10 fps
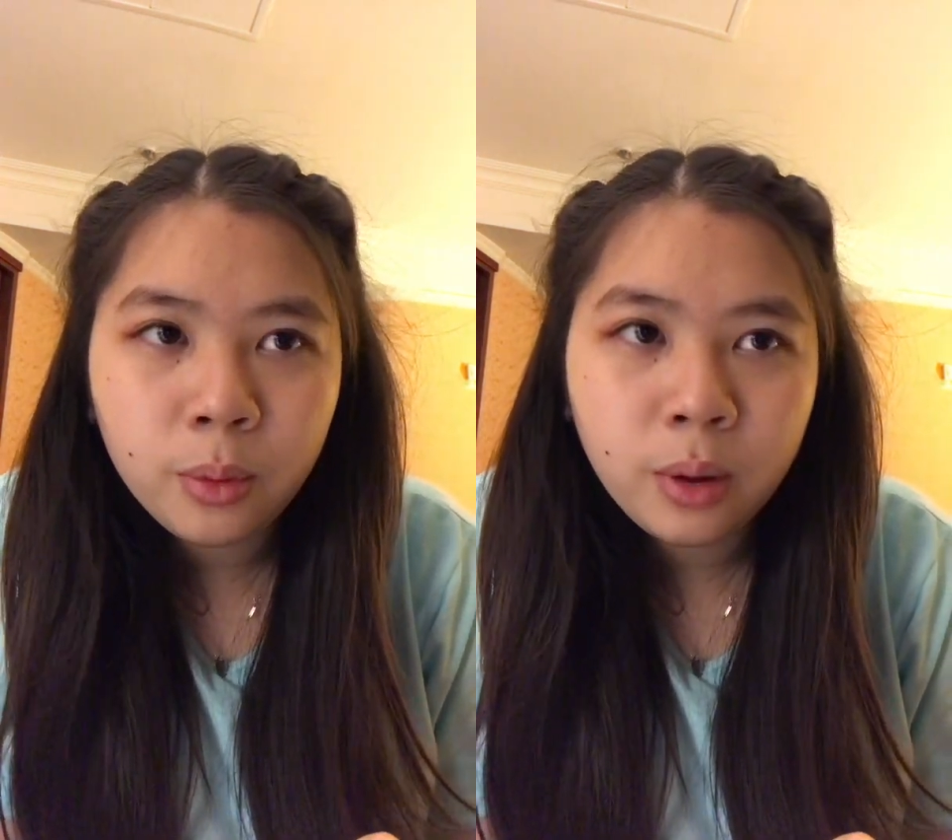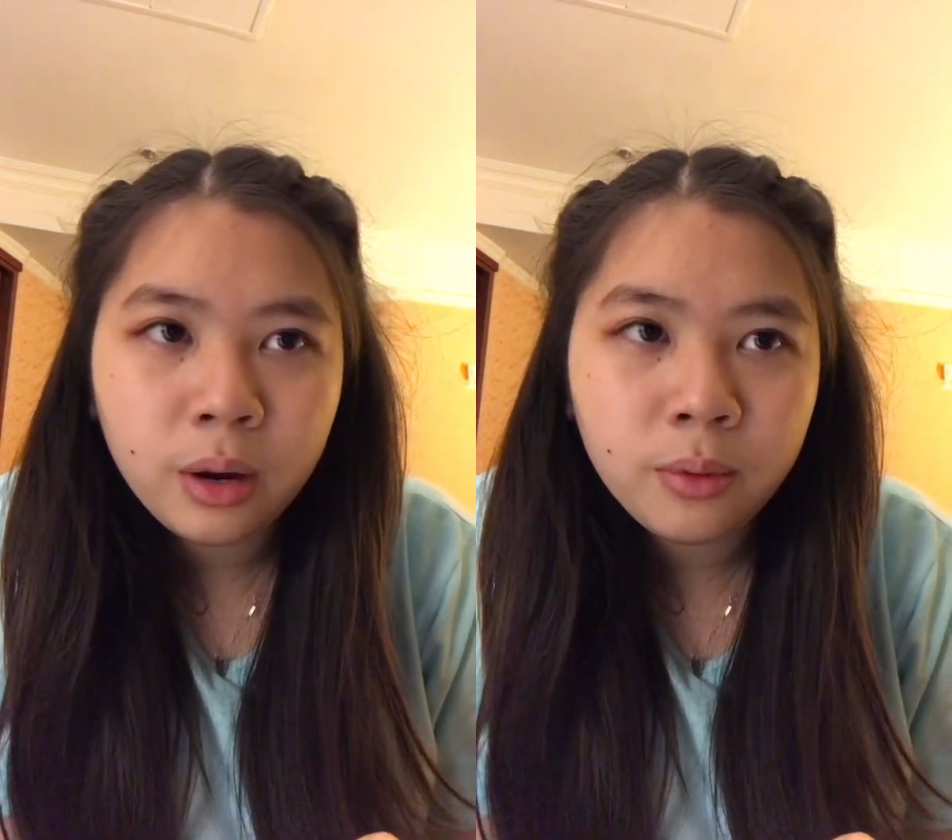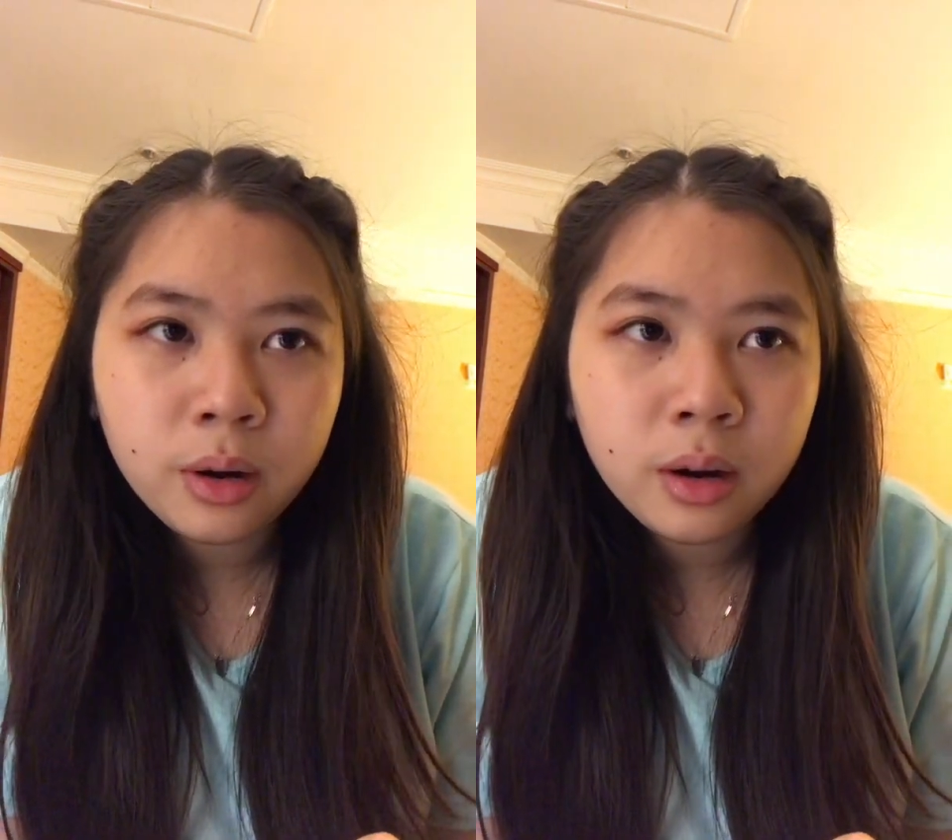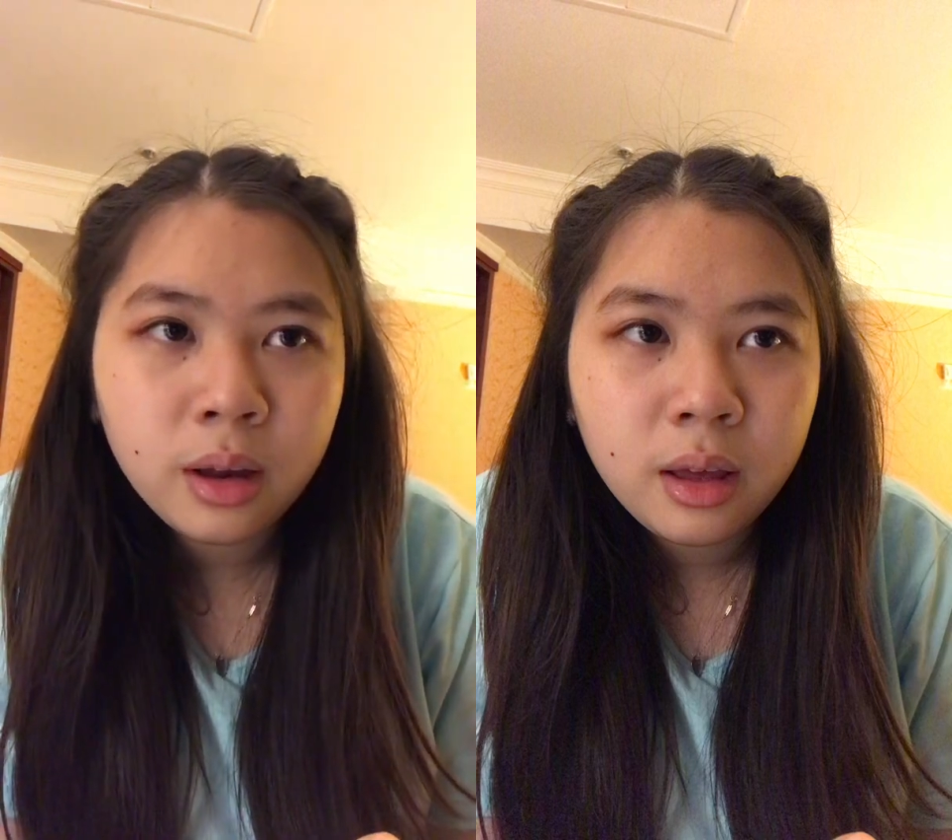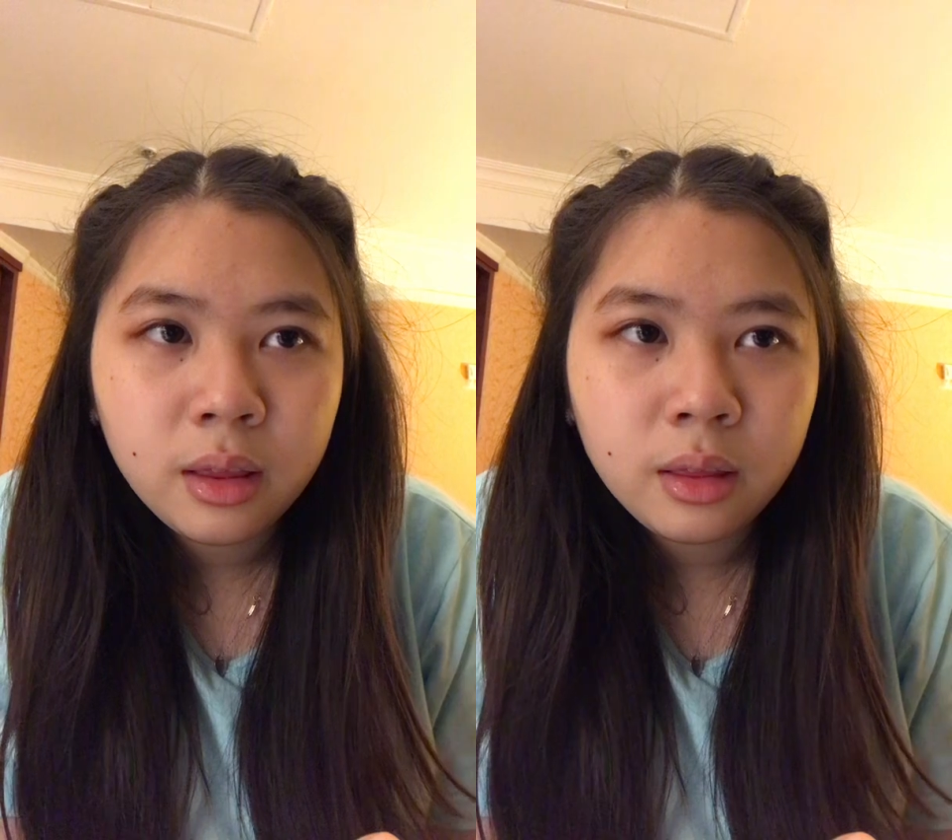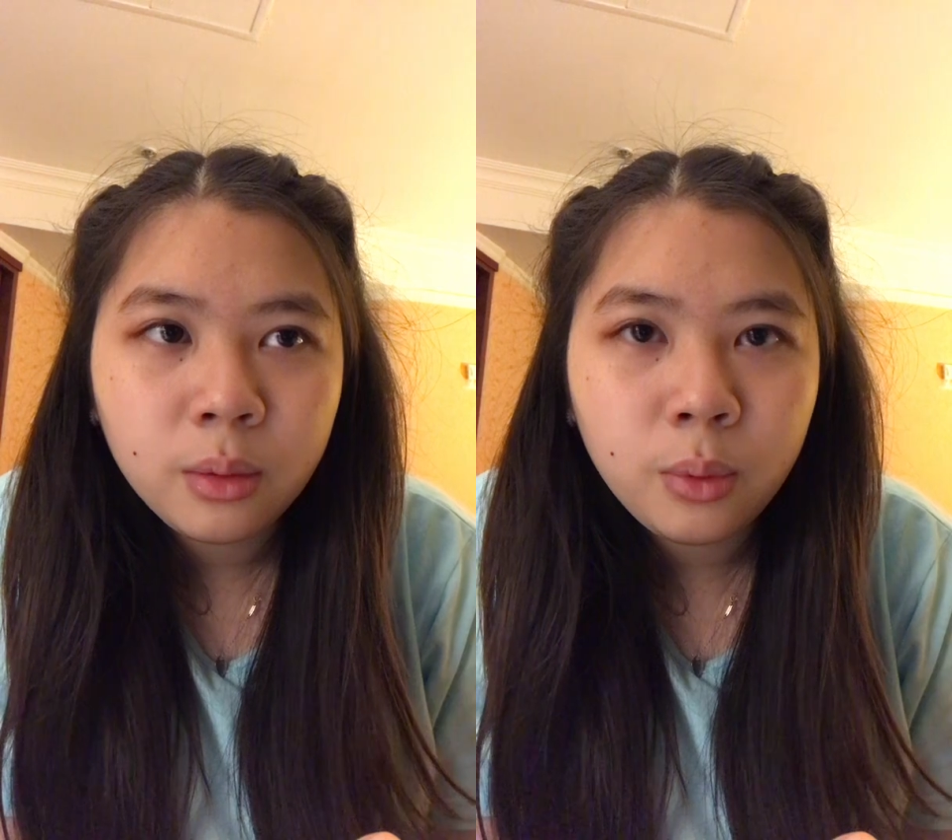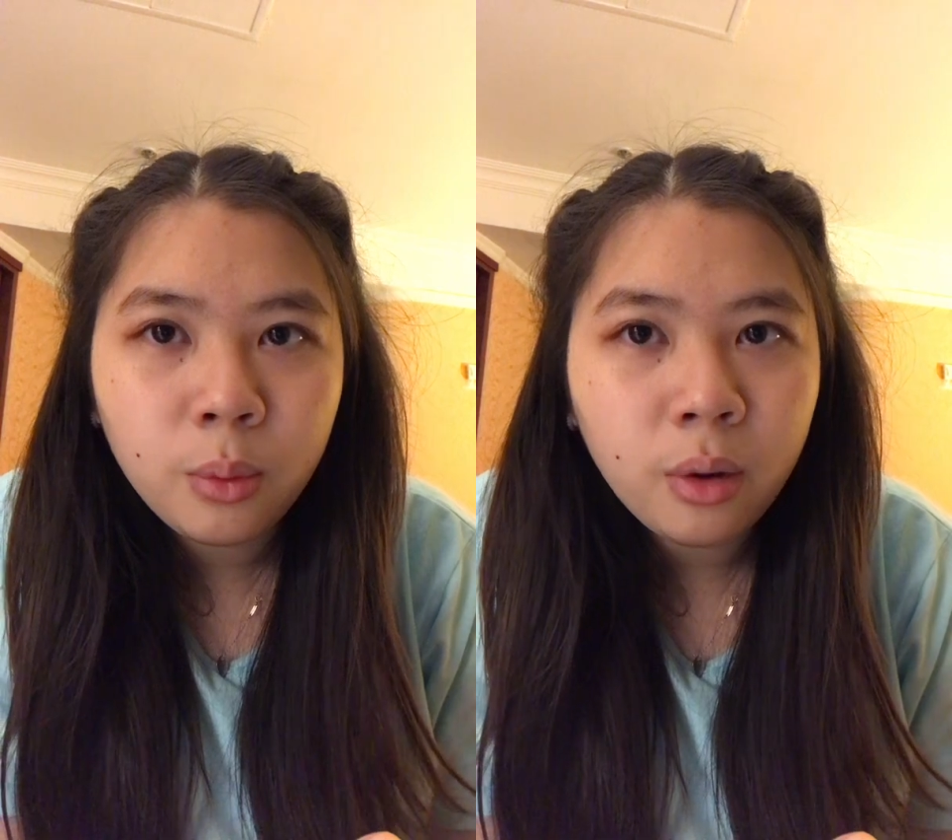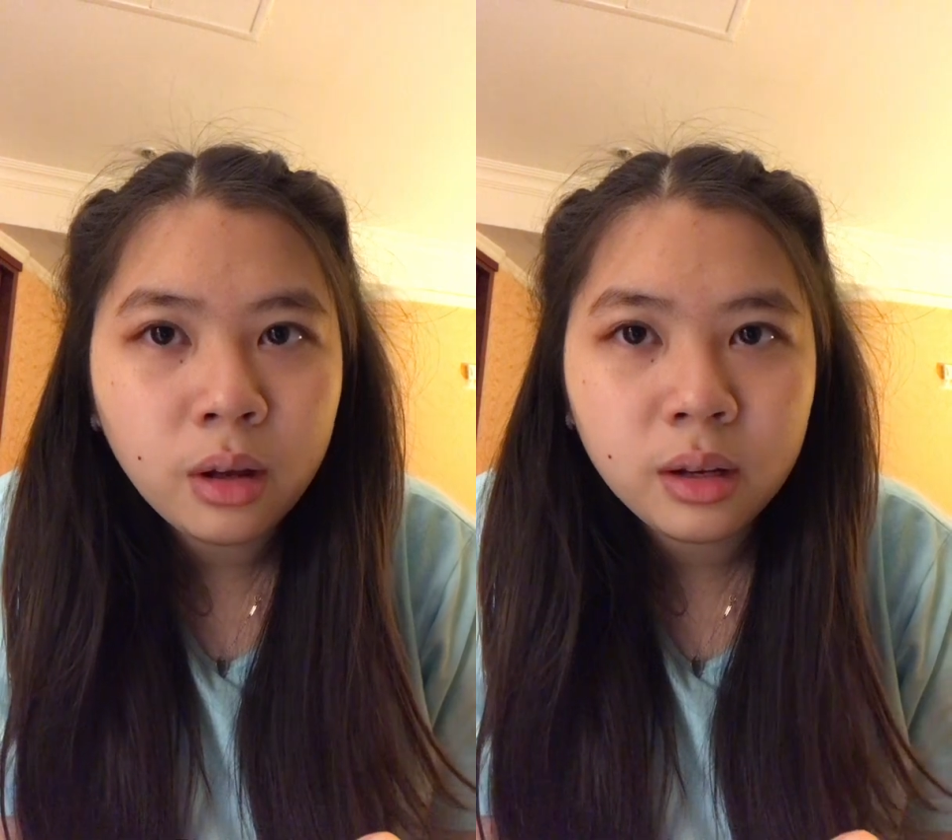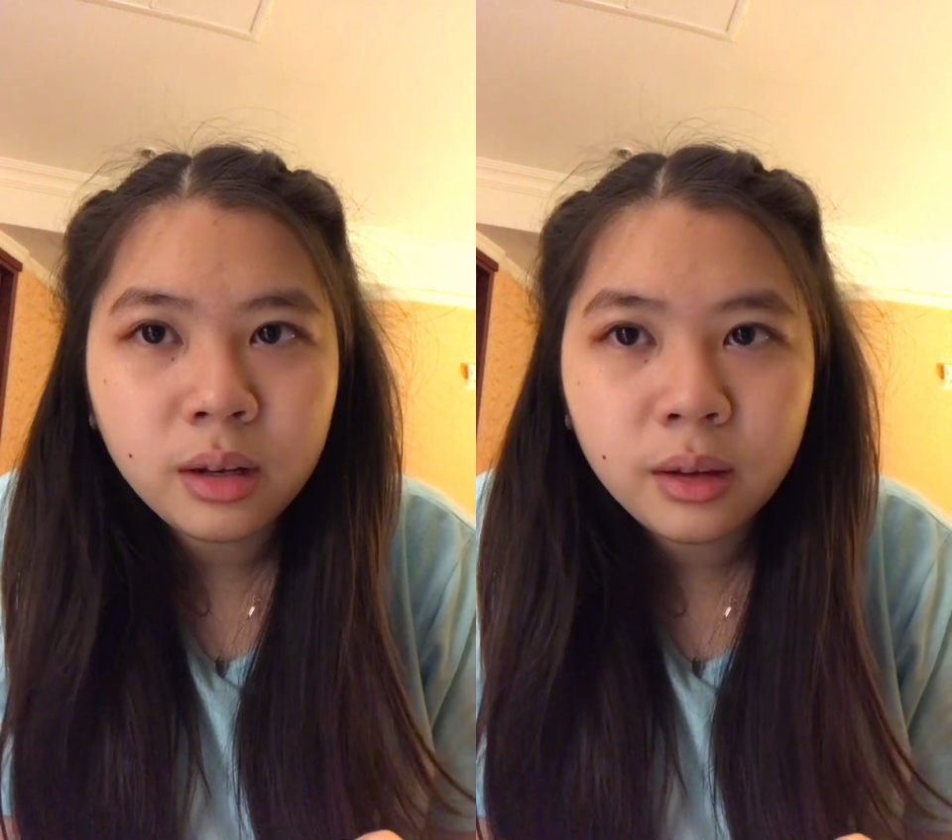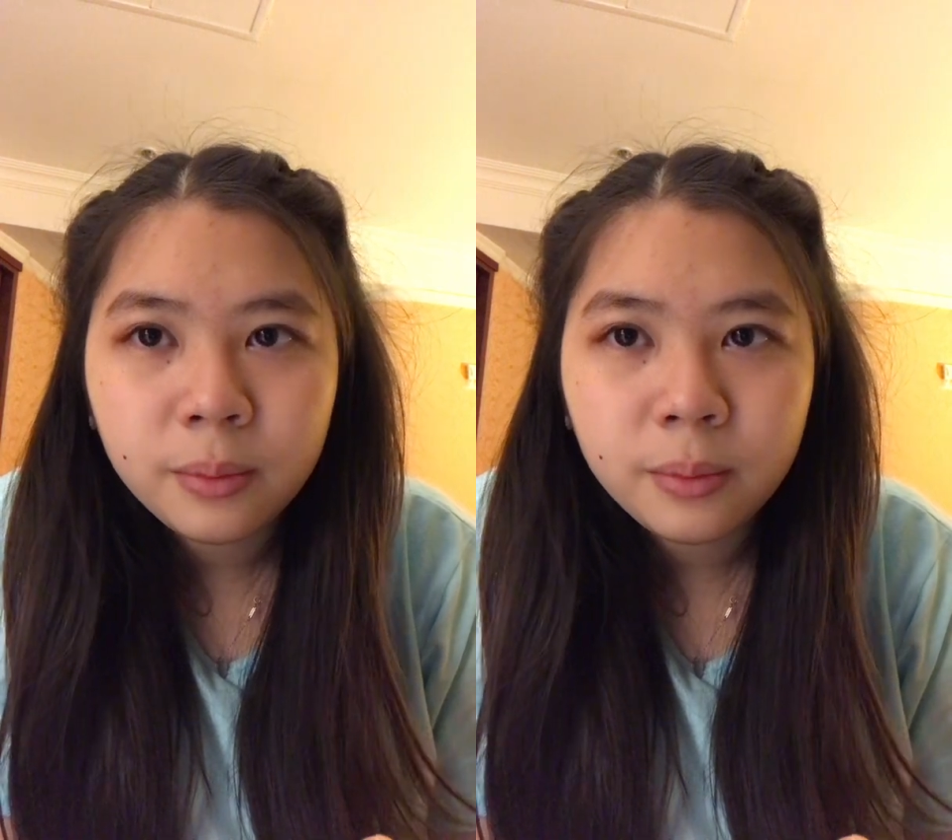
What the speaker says: whenever we want.